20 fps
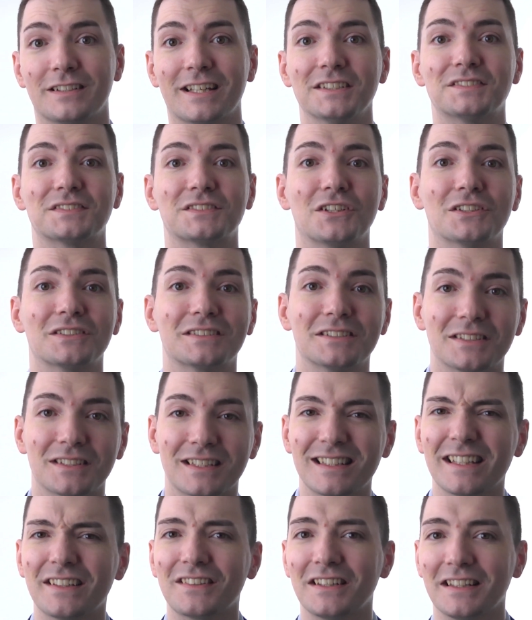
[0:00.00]
get started,
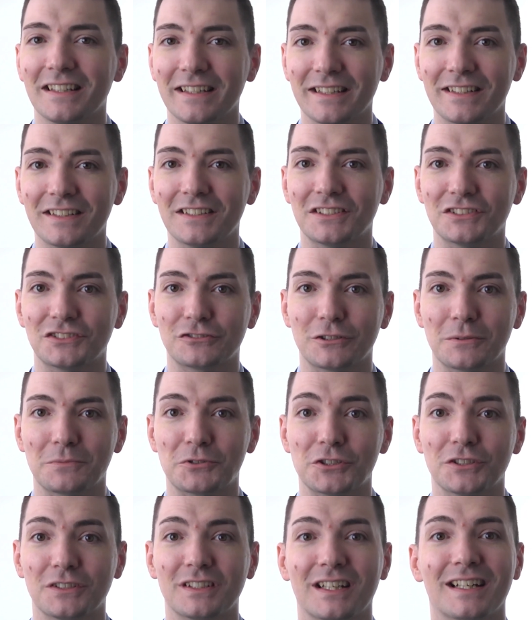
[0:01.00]
click the link in the
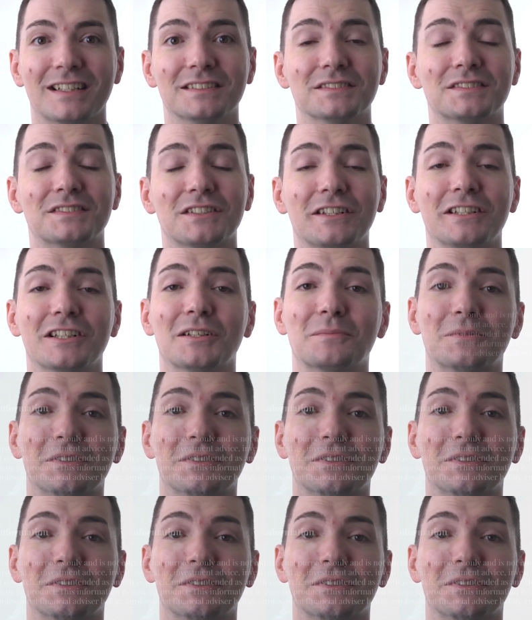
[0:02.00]
description and sign up